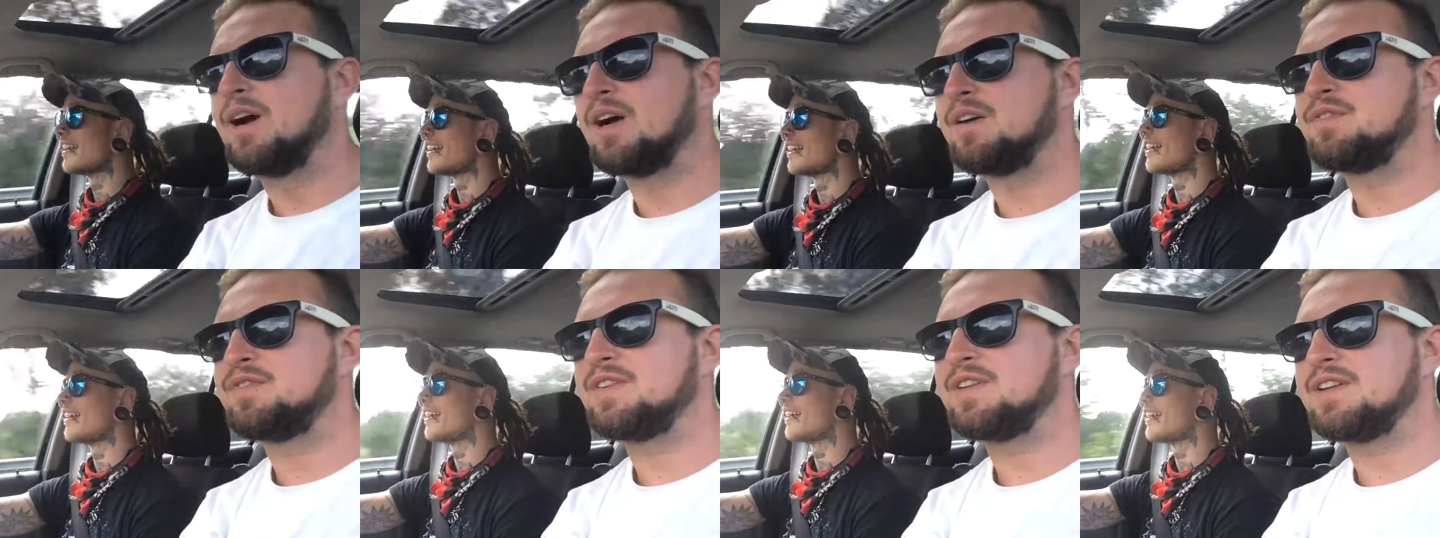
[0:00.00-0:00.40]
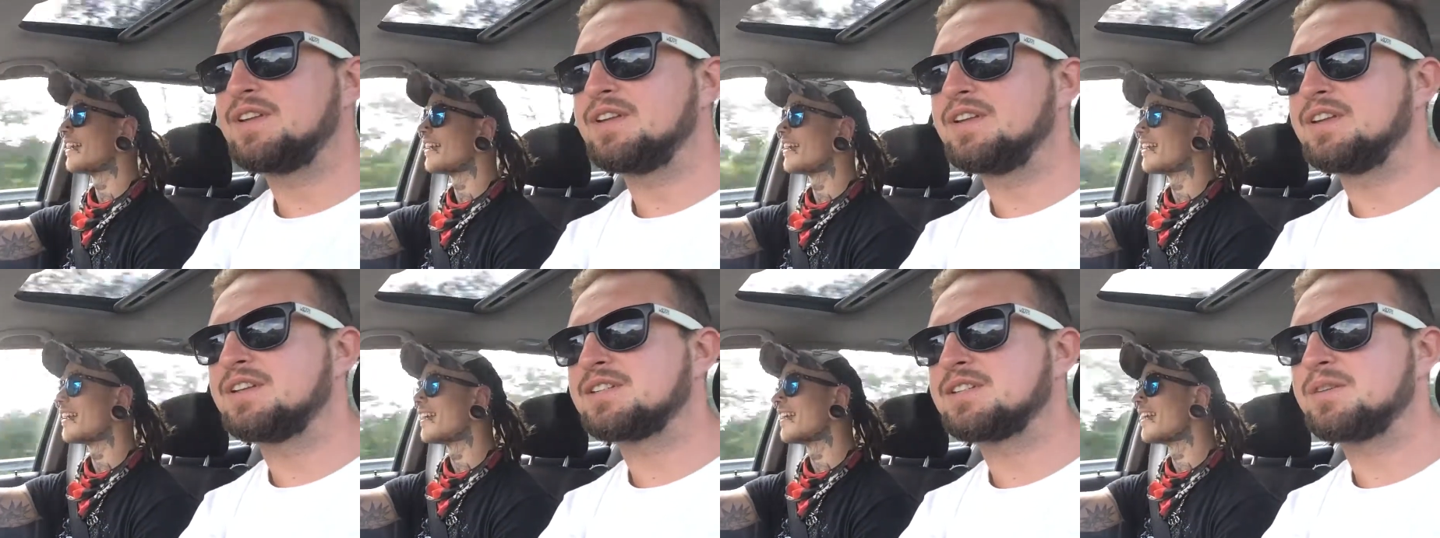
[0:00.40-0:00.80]

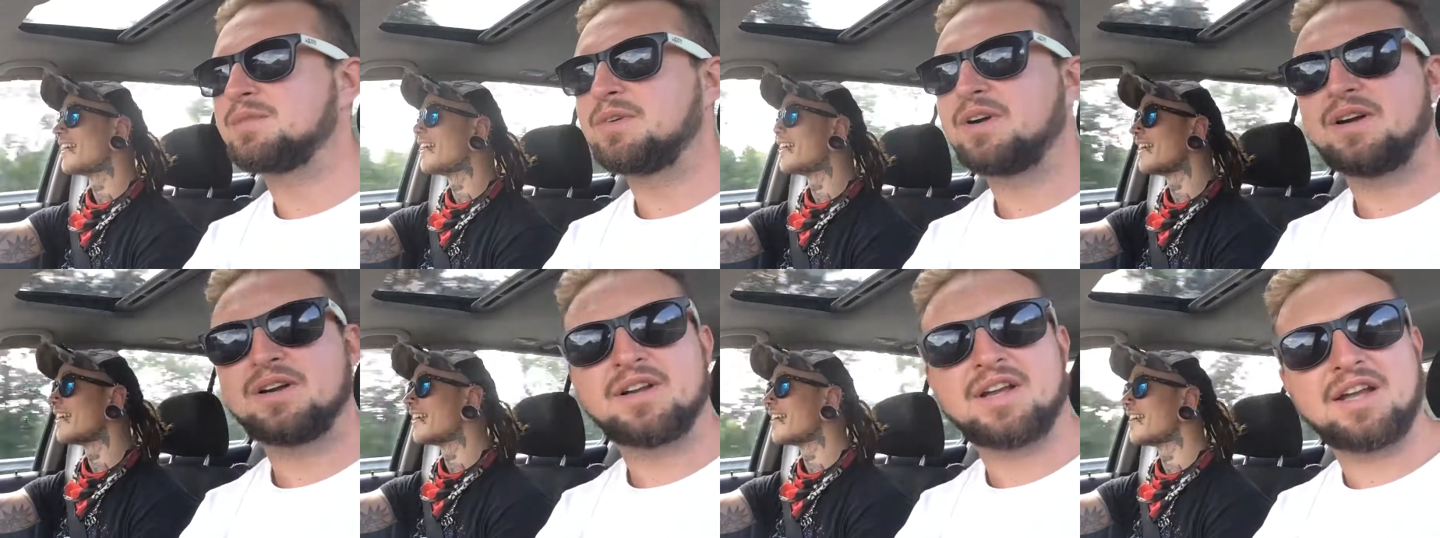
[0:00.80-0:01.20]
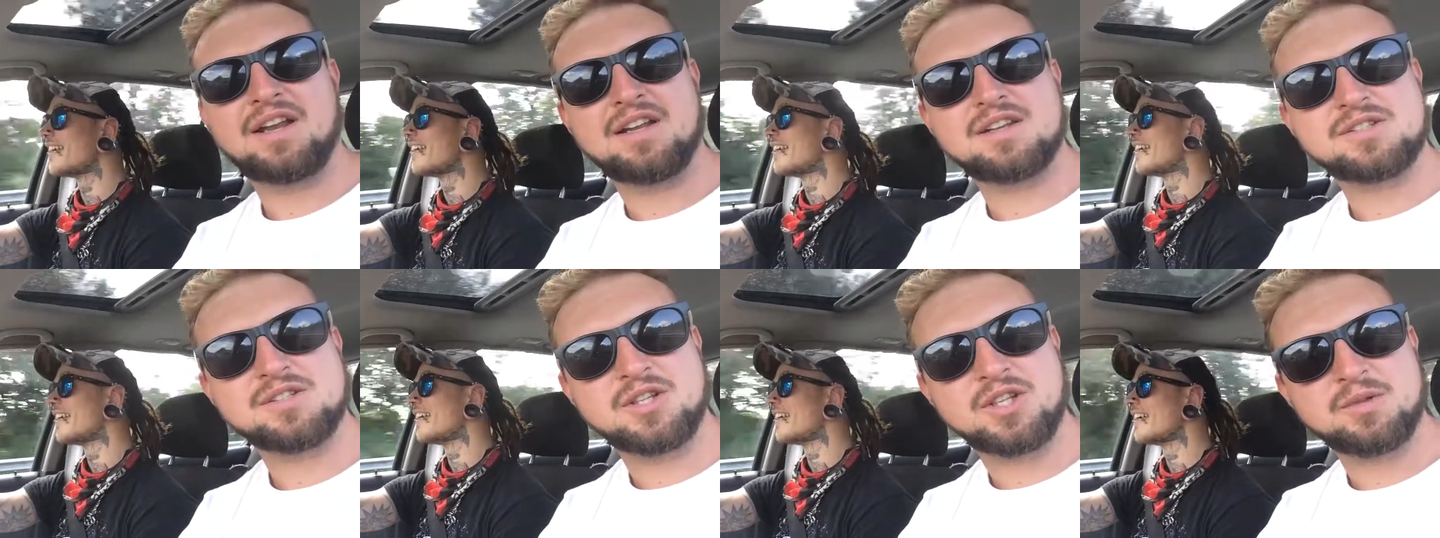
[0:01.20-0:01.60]
Speaker 1: hopefully somewhere in
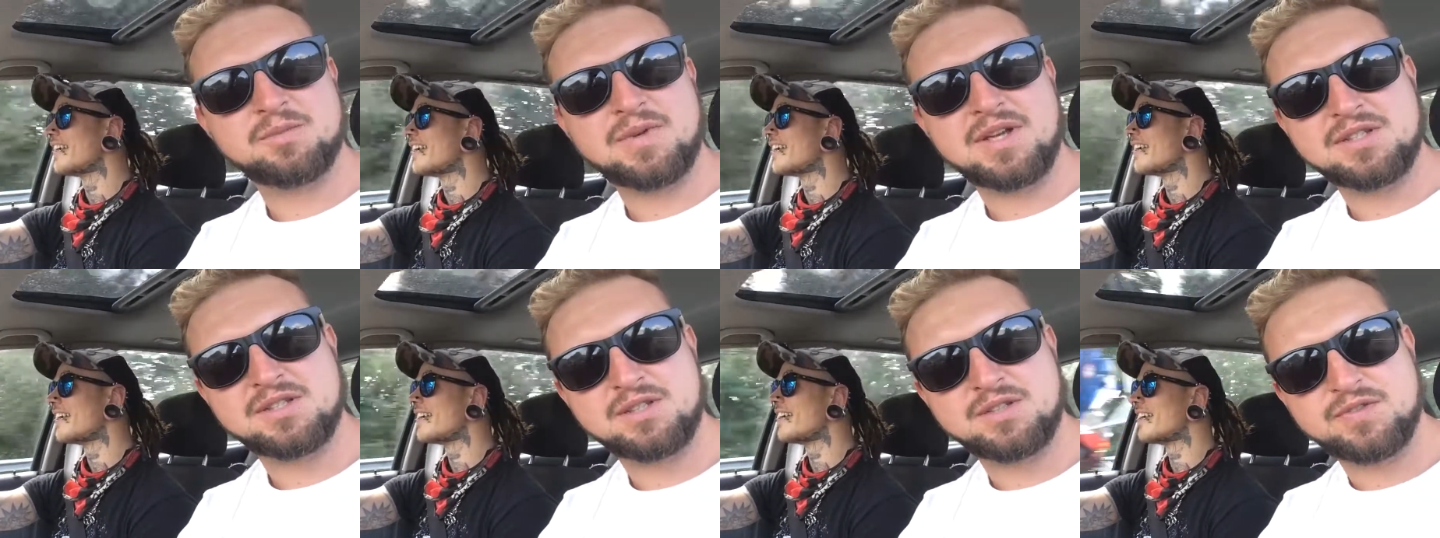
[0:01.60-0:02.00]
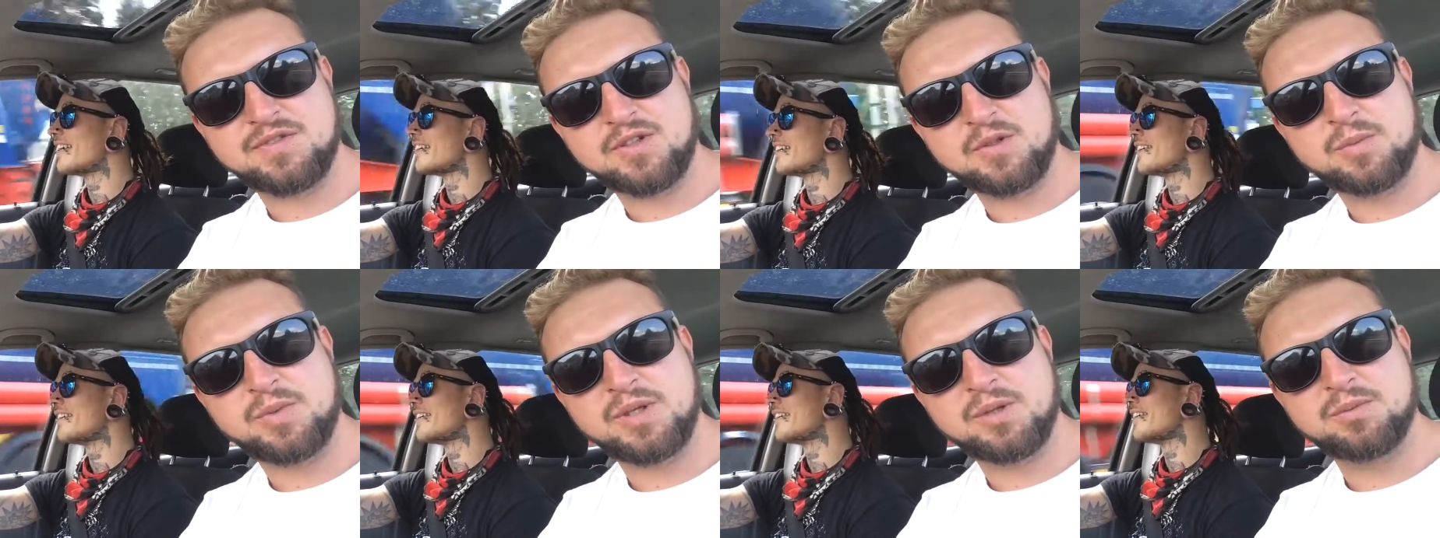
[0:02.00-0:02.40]
there's a good message
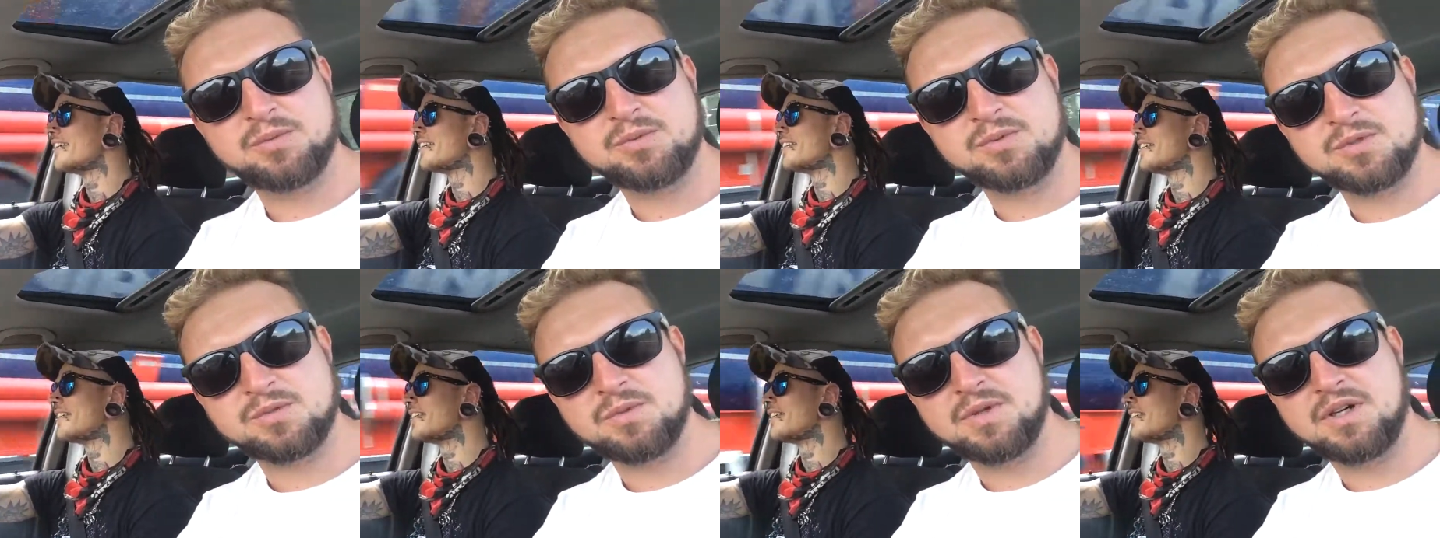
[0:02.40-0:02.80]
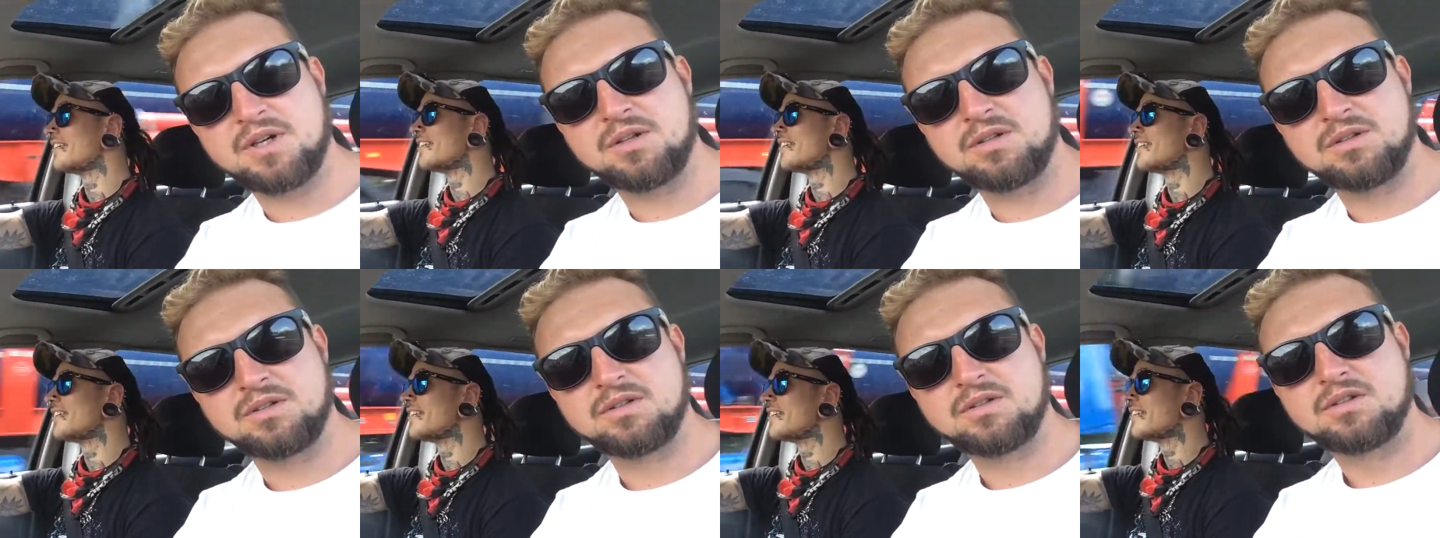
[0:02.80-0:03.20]
for the people as
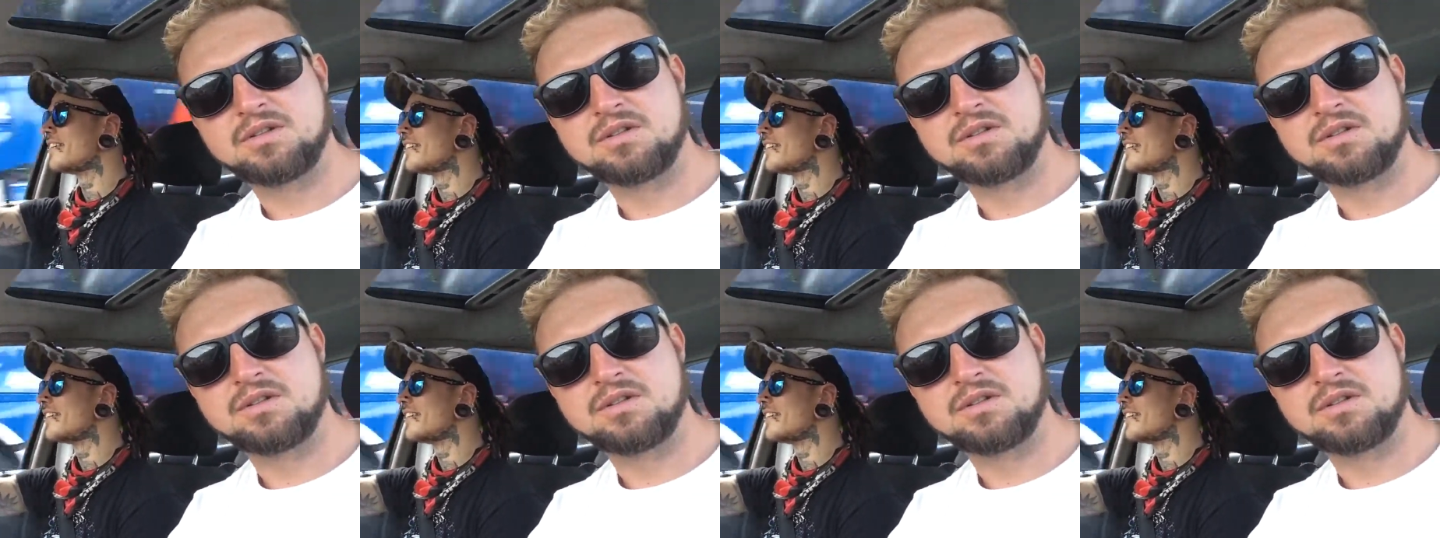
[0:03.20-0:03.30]
well,